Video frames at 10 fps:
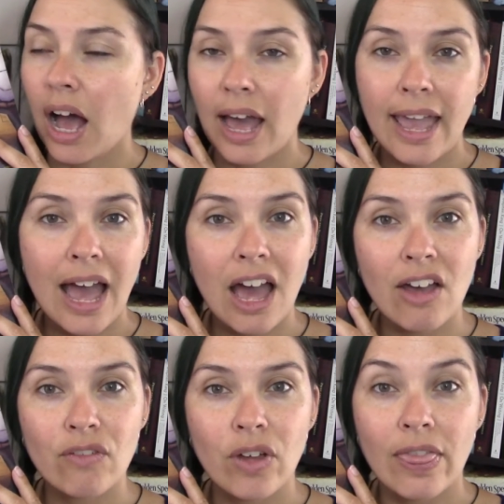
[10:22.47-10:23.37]
I
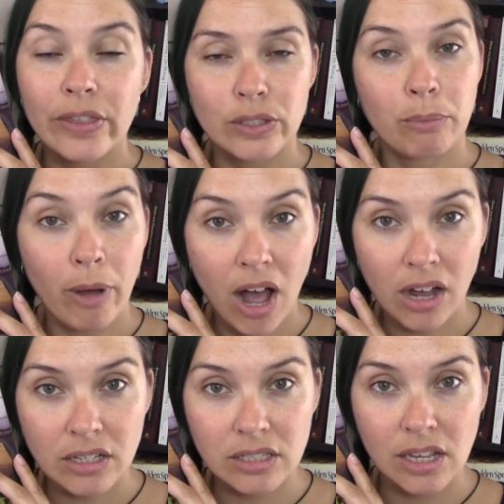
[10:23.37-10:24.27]
have this
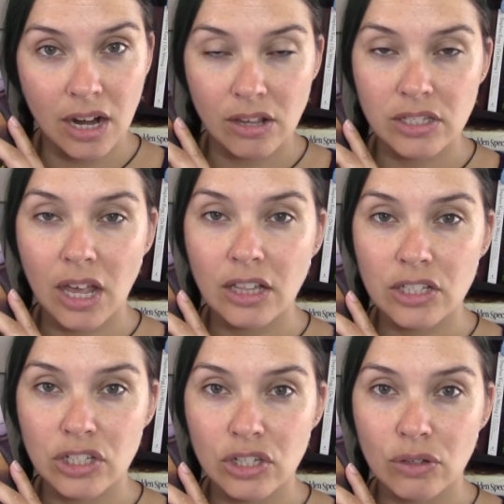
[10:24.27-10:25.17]
box and I'll
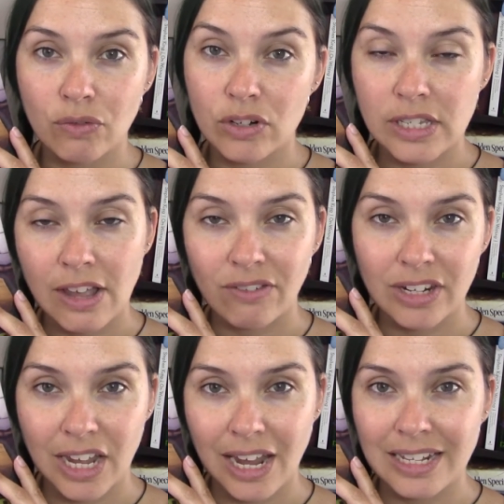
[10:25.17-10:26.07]
sell it to you for
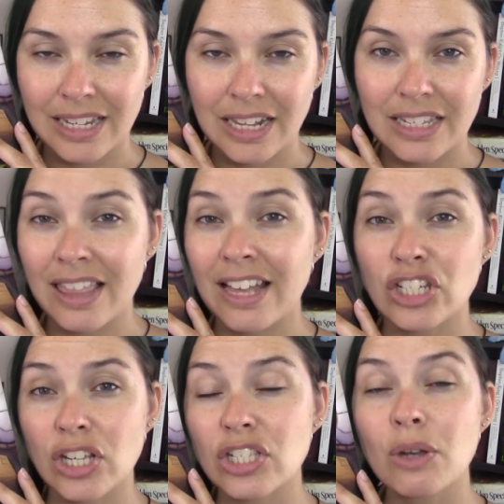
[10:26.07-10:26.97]
78 cents. And
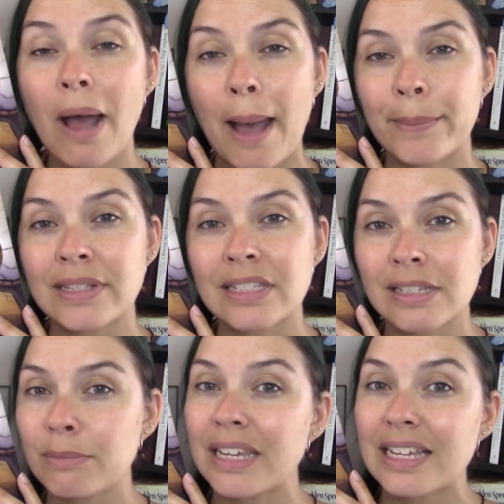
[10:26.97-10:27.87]
that just so
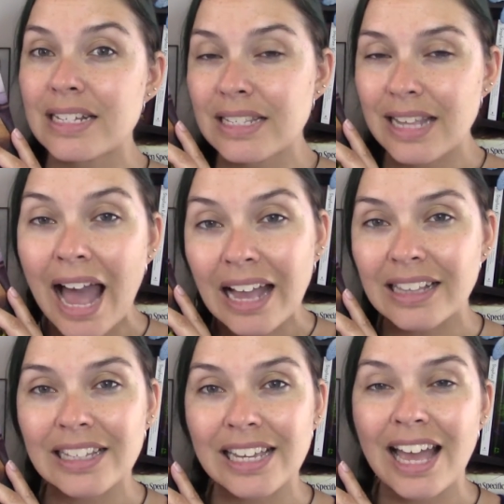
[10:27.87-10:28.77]
happens to be
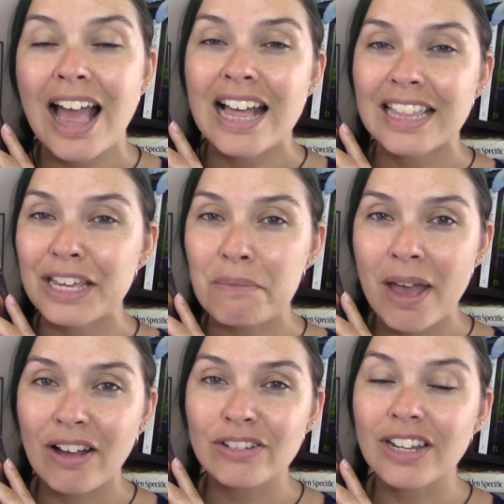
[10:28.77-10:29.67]
exactly the
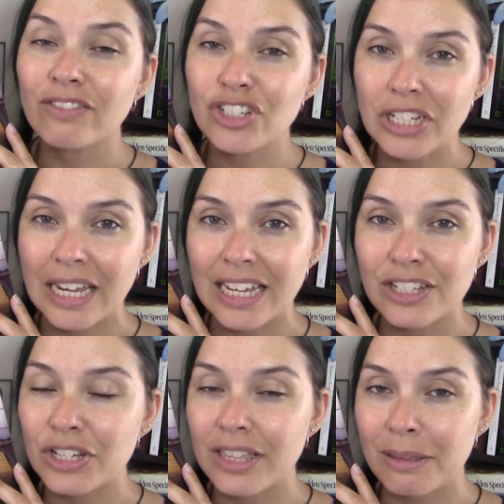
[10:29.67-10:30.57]
amount of
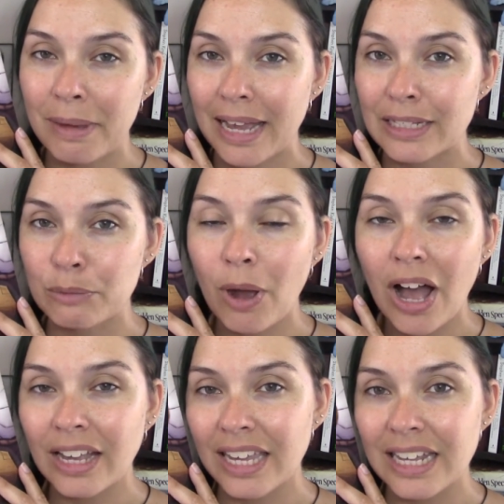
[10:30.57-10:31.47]
change in the man's
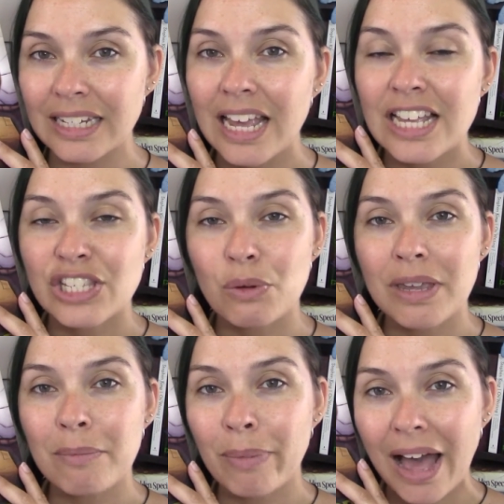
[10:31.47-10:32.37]
pocket.
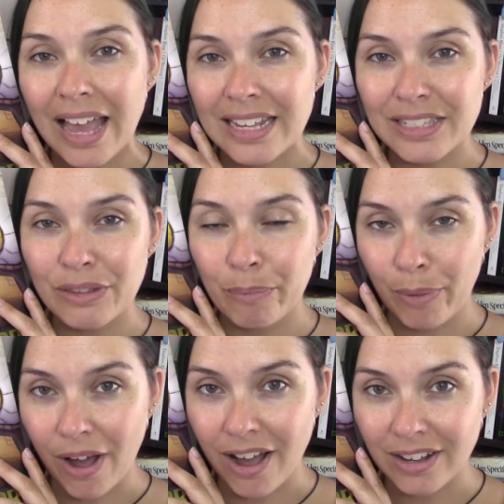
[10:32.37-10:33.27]
So he buys the
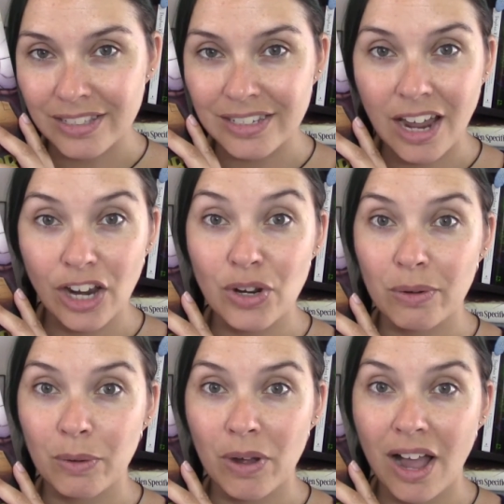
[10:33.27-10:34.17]
box, not
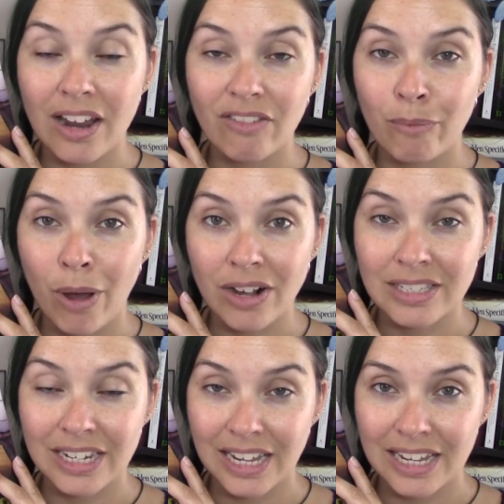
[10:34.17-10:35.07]
knowing what kind of
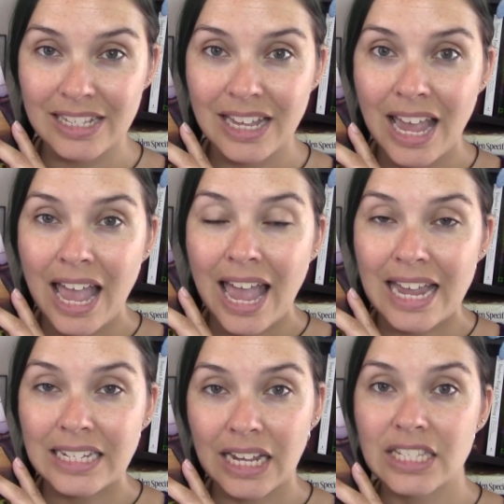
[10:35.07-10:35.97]
box it is,
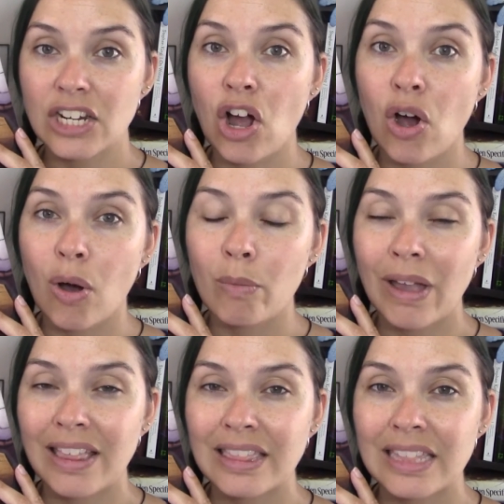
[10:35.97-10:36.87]
and takes it
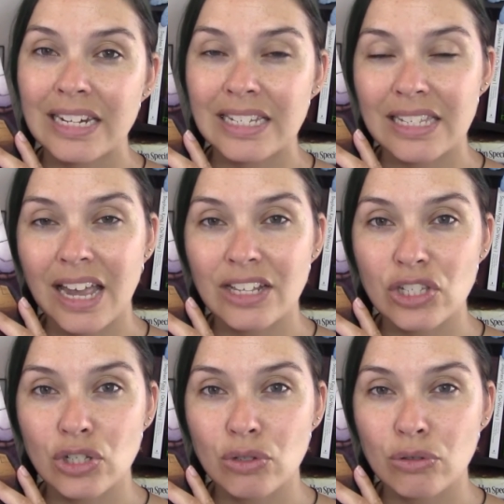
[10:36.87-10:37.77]
home and he
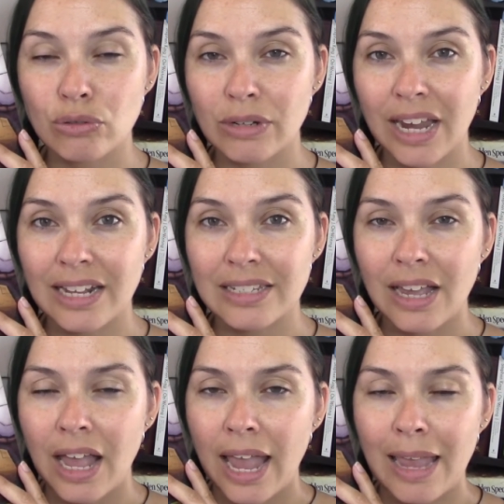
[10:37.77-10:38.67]
decides to
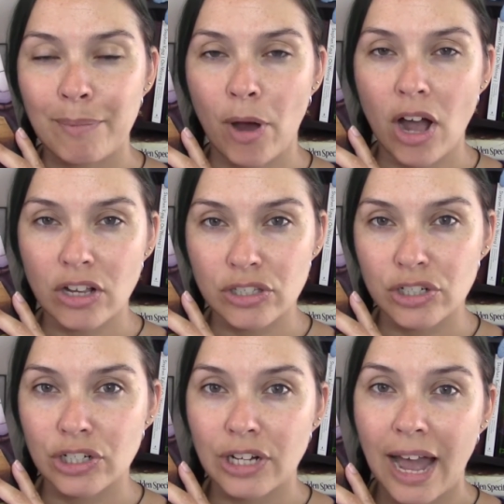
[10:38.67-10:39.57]
create a
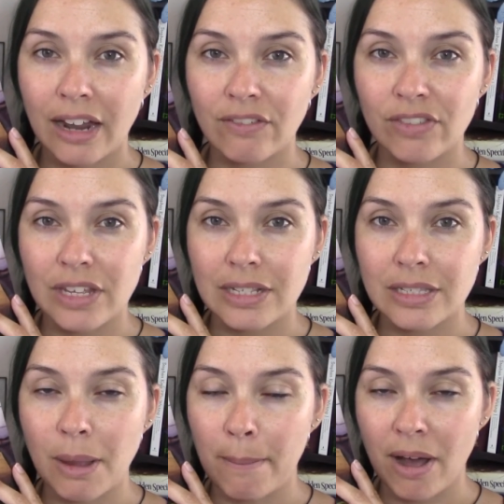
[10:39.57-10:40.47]
boxer out of
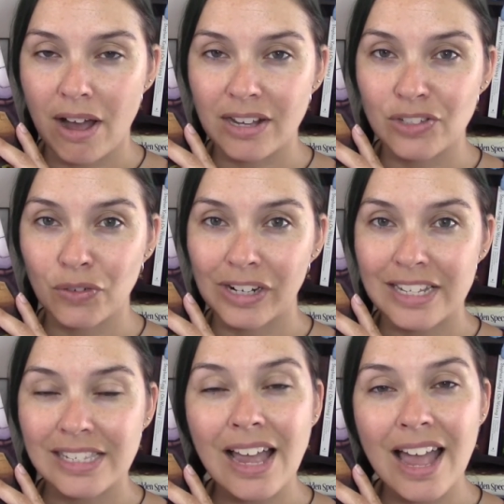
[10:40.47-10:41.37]
this box for
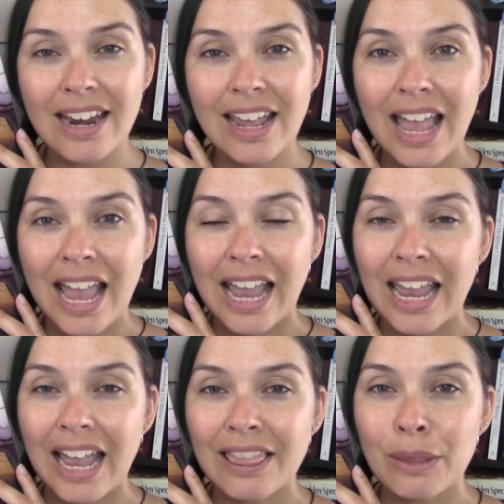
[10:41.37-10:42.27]
his son.
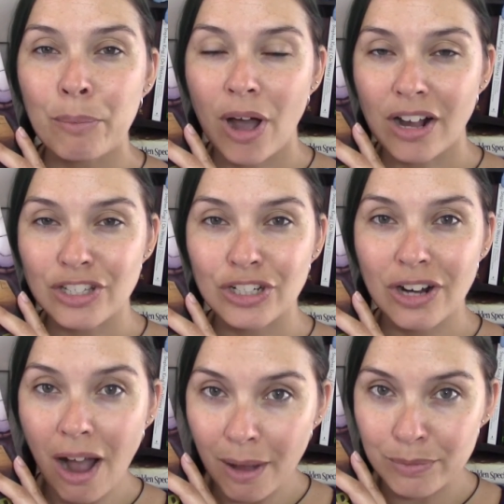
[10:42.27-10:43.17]
And the
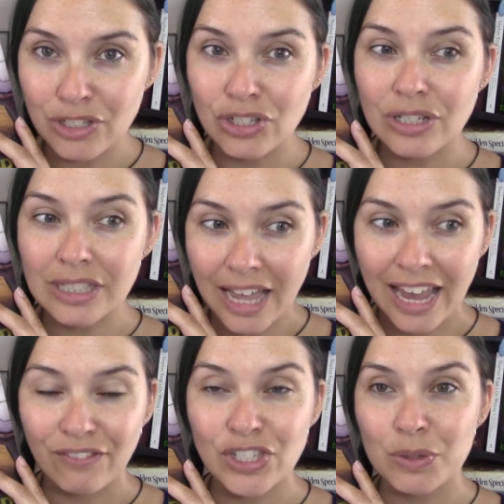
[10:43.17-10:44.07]
boxer comes to
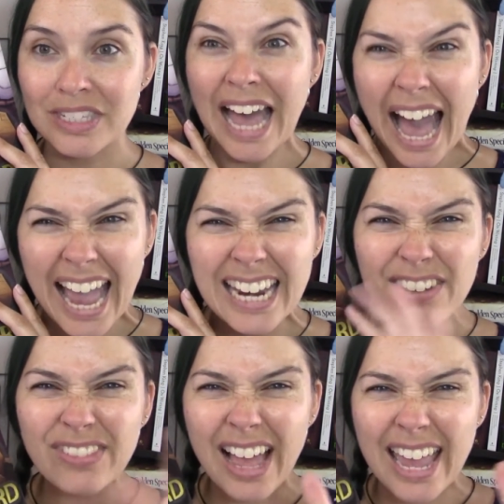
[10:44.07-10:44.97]
life. So it's kind
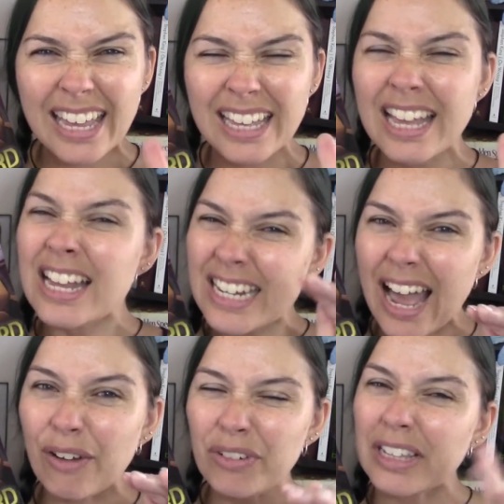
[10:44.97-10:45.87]
of like,
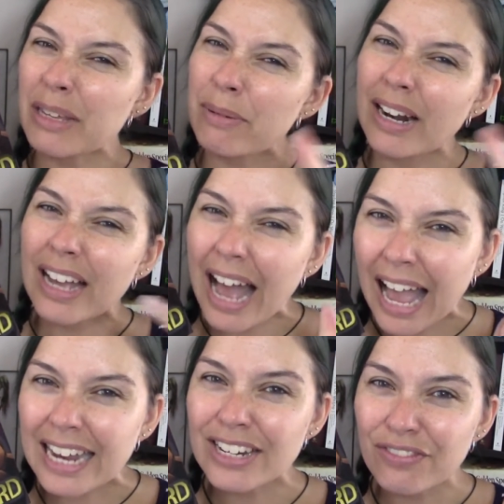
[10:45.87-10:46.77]
not really, but a
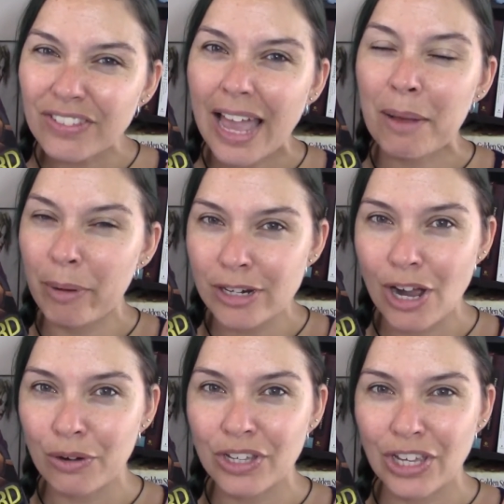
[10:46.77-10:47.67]
kind of like
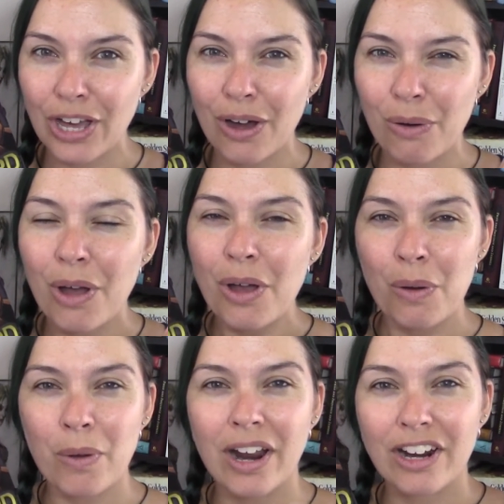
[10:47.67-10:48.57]
Pinocchio
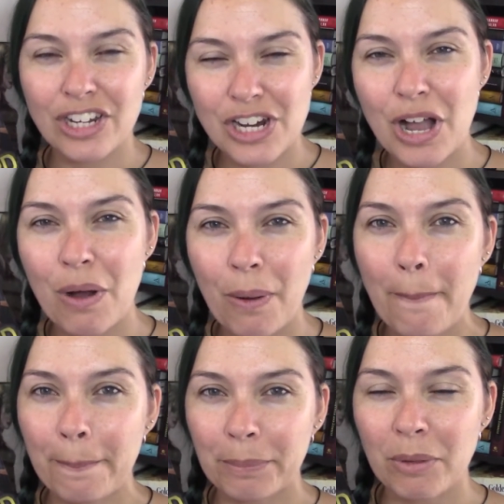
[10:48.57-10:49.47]
where, you
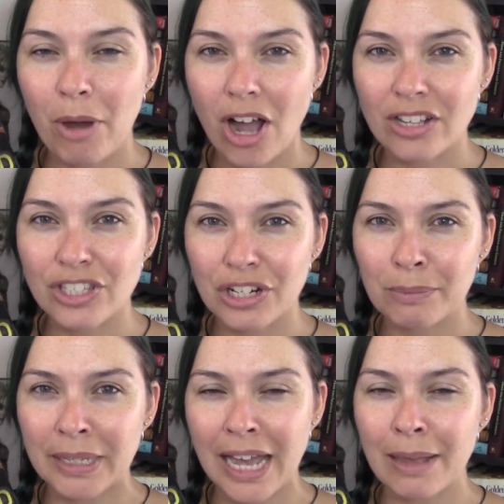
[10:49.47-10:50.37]
know, the
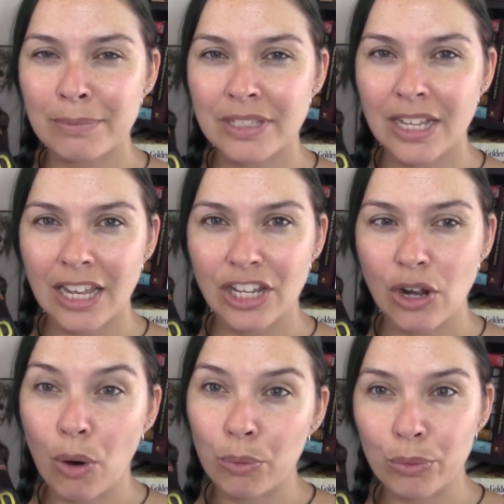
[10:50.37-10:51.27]
boxer becomes,
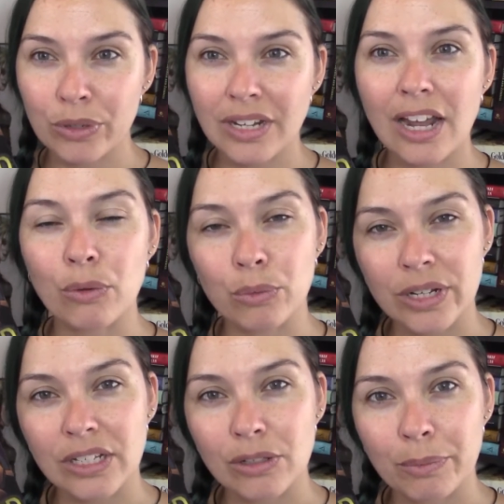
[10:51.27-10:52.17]
you know, a, not a
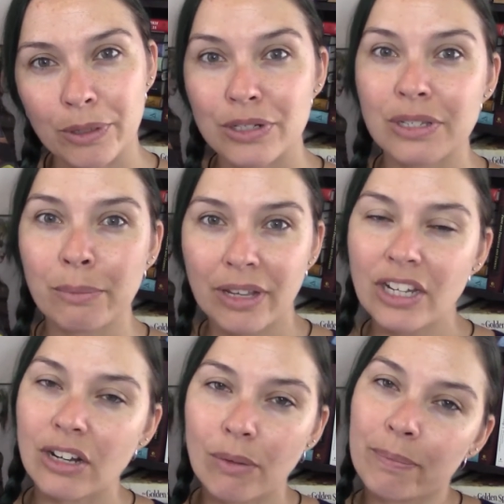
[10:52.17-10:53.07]
real person,
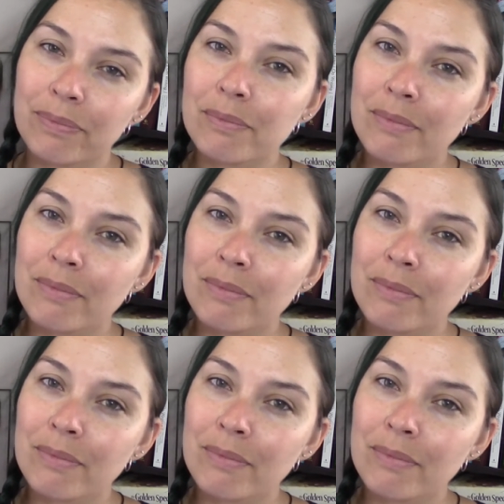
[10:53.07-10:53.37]
but, you know,